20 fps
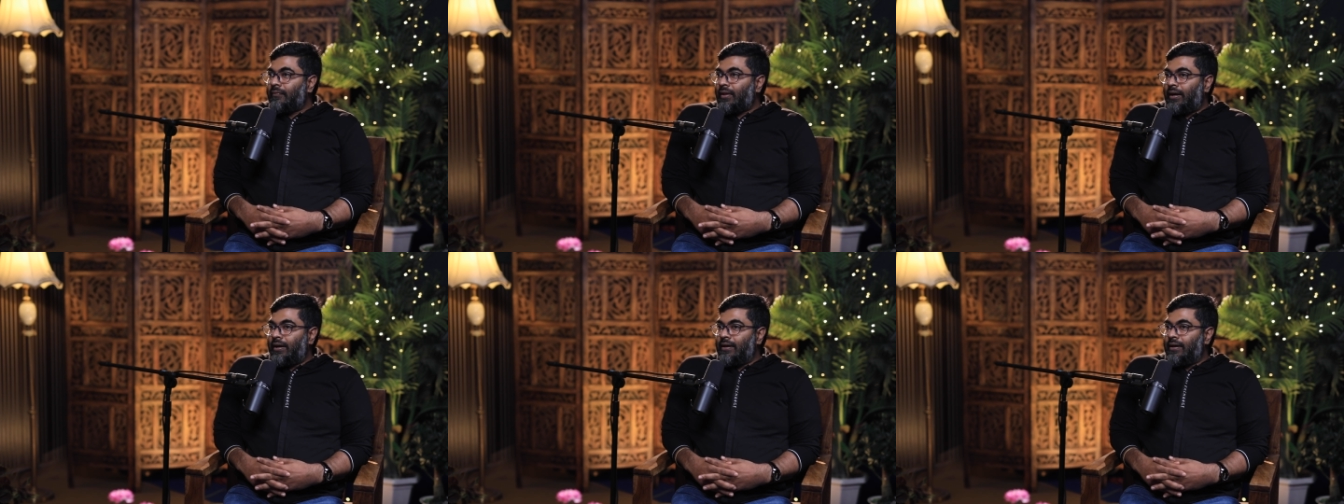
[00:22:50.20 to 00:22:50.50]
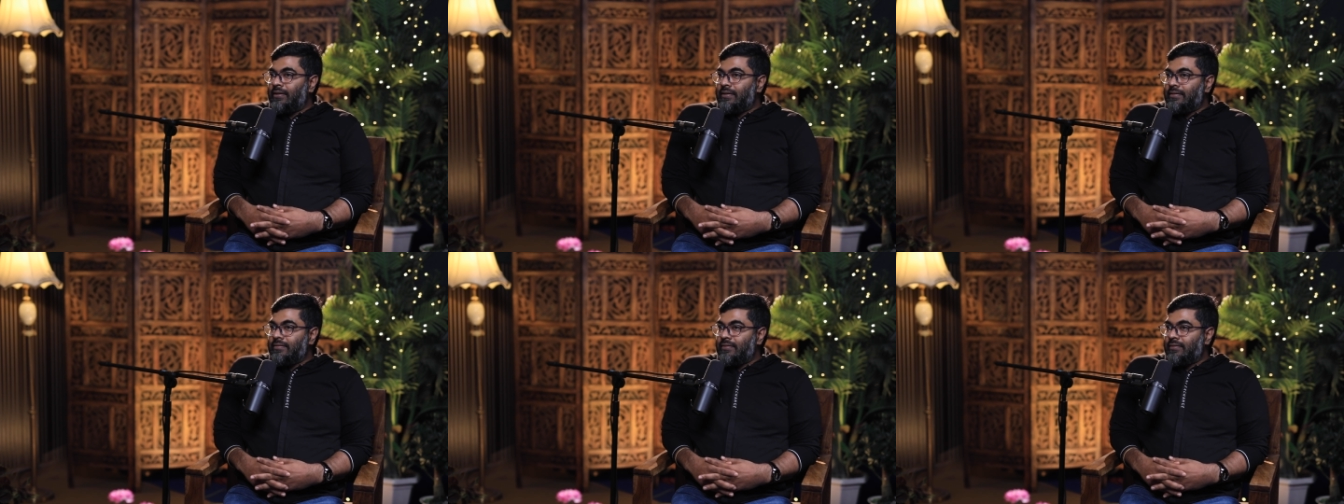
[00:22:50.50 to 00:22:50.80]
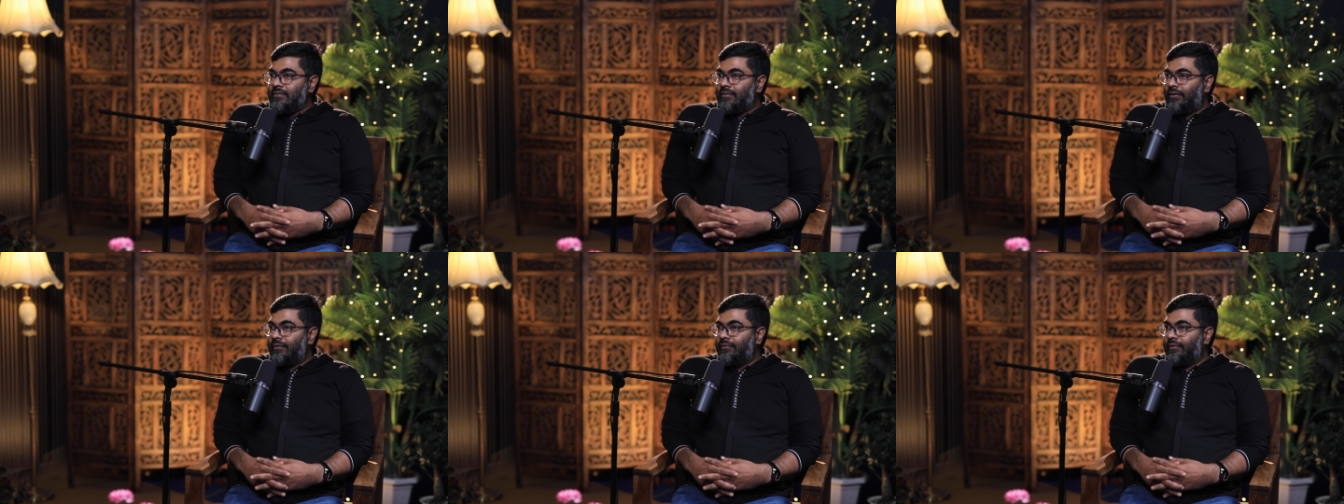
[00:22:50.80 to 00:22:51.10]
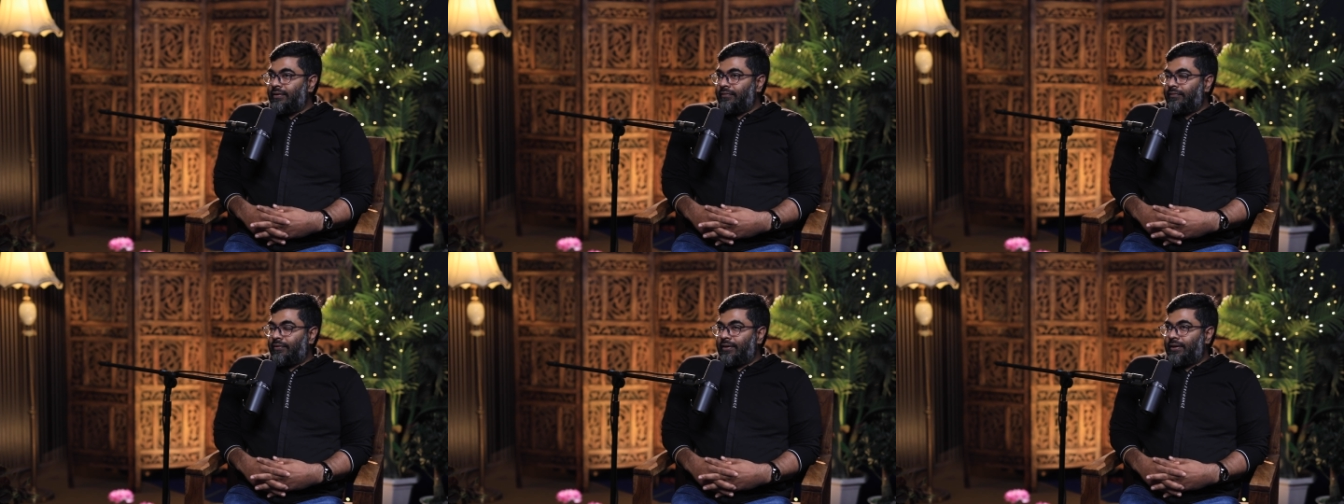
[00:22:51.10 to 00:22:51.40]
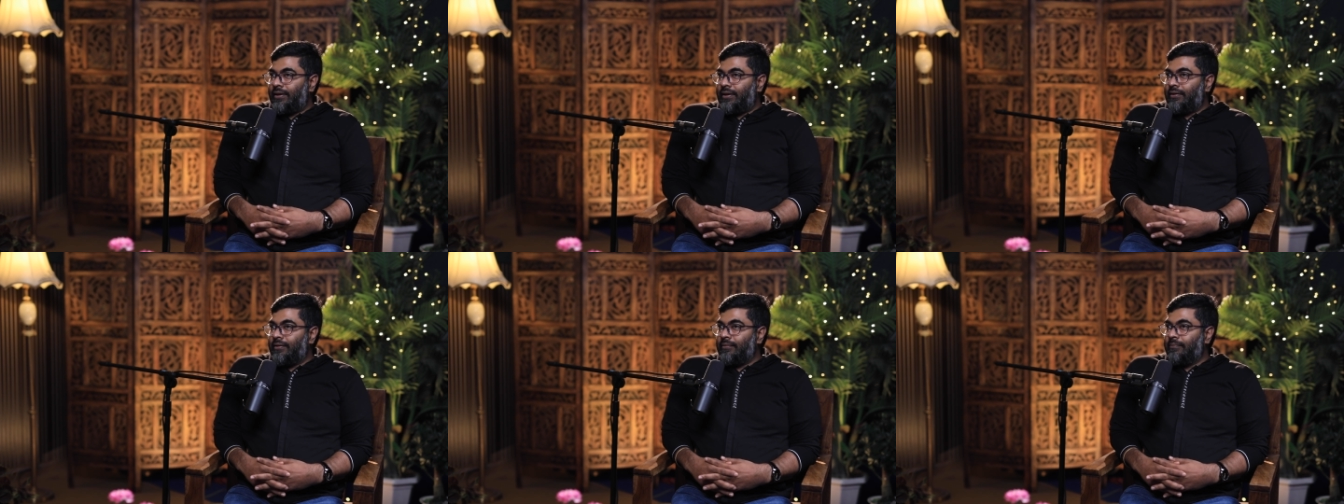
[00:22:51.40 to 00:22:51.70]
And this is how I
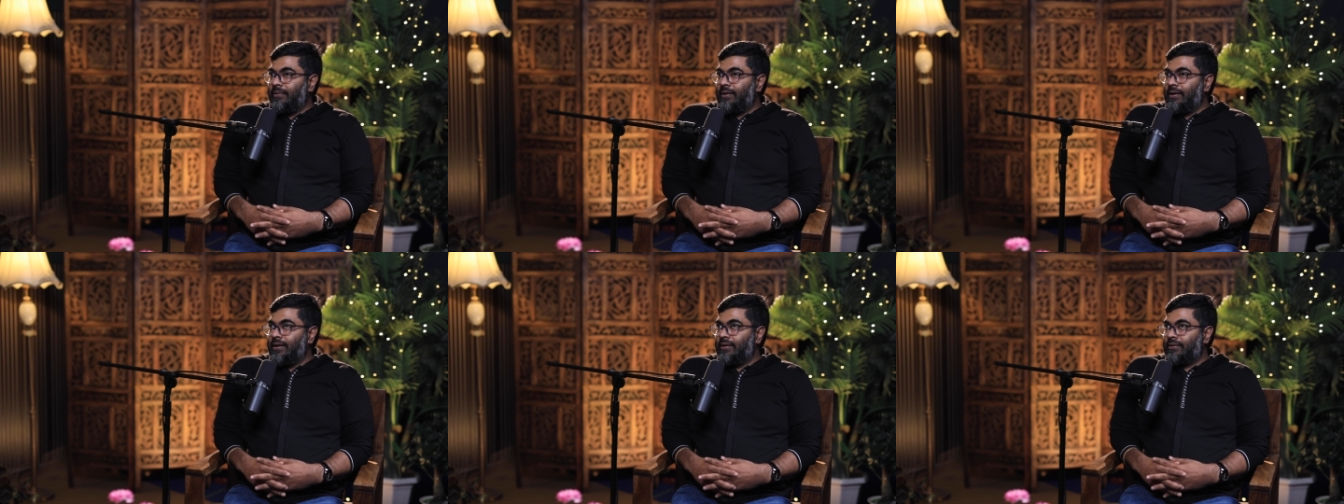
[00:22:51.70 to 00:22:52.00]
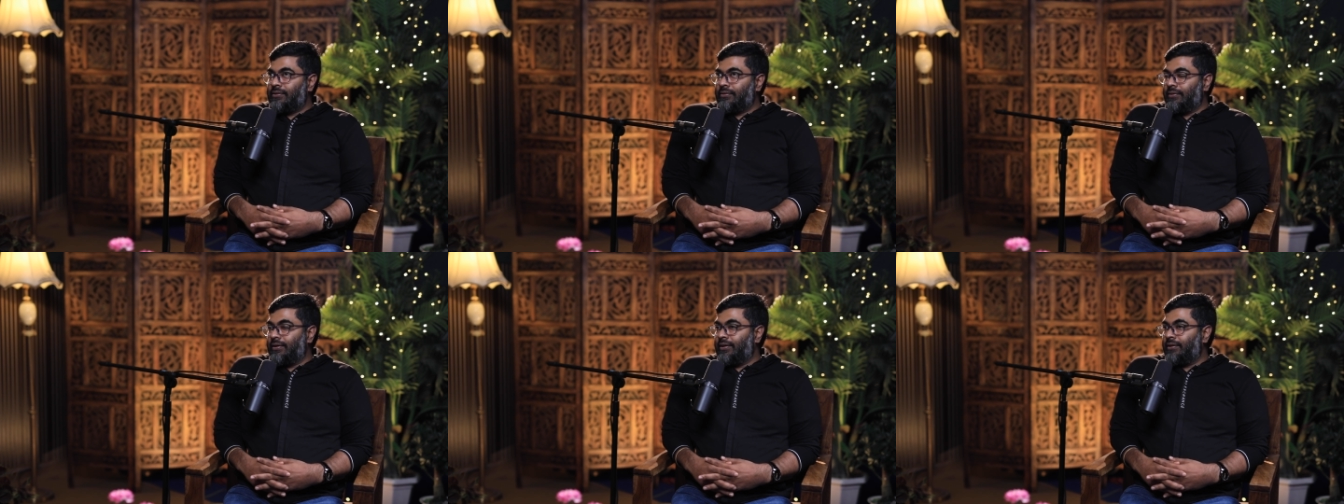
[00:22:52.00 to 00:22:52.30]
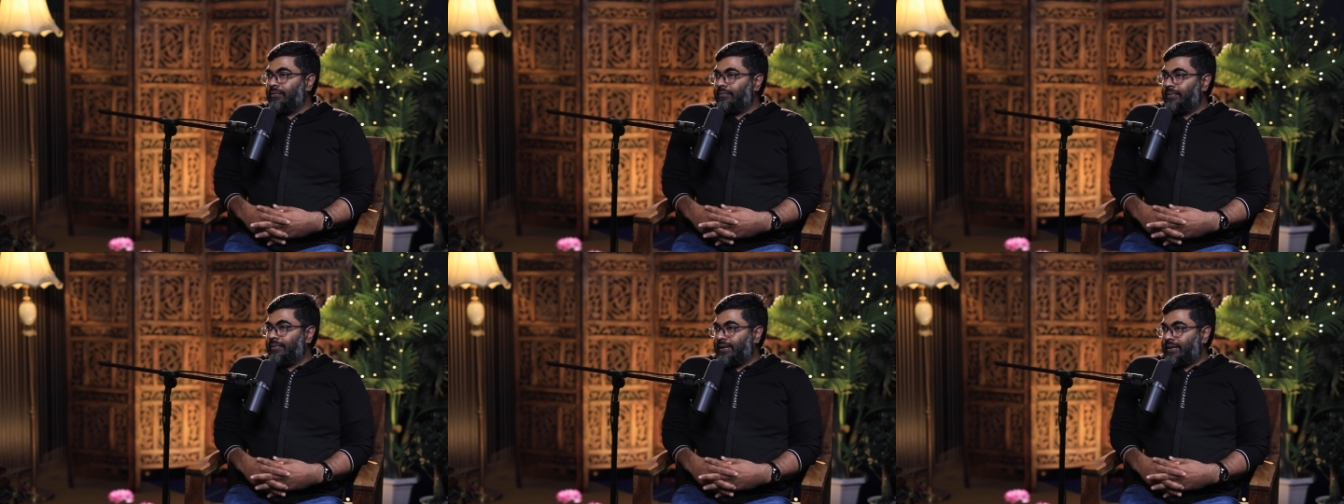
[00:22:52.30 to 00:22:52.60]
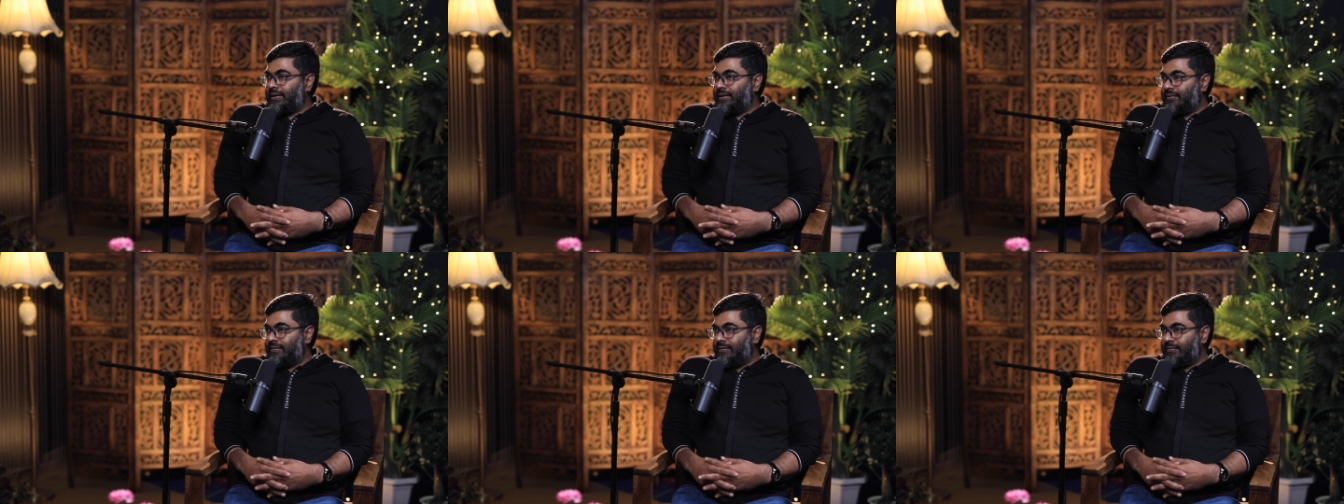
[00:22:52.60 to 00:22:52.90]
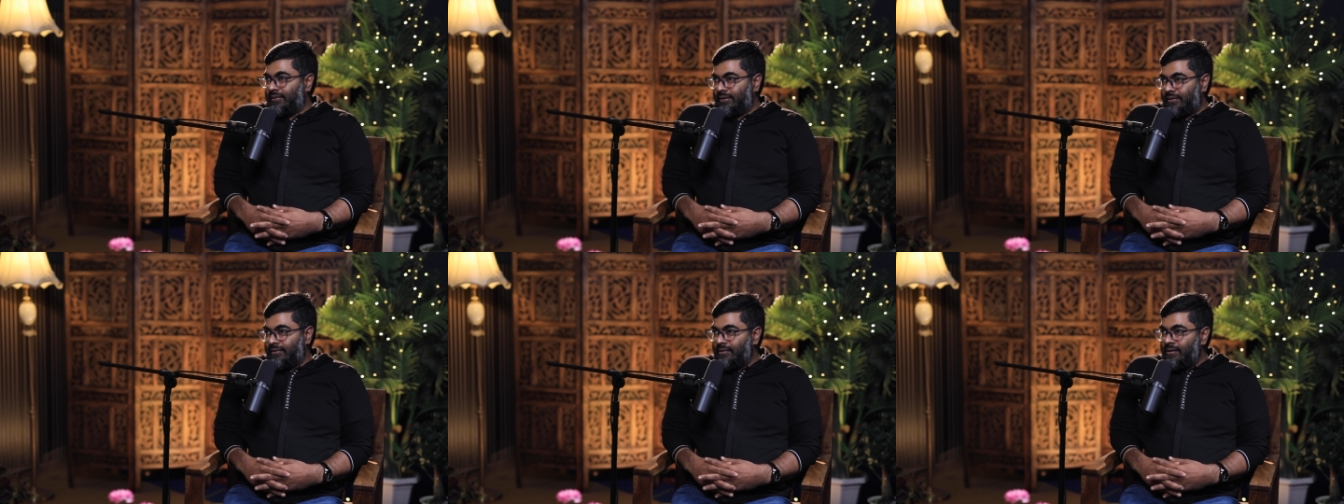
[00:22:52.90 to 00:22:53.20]
wanted to build a story to my
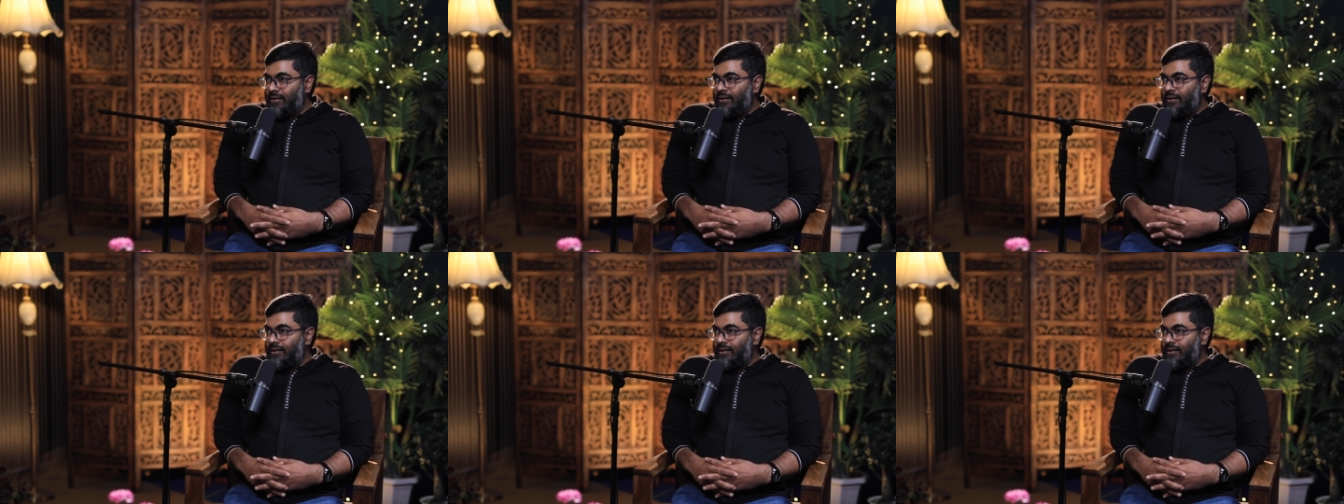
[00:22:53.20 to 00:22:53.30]
customer.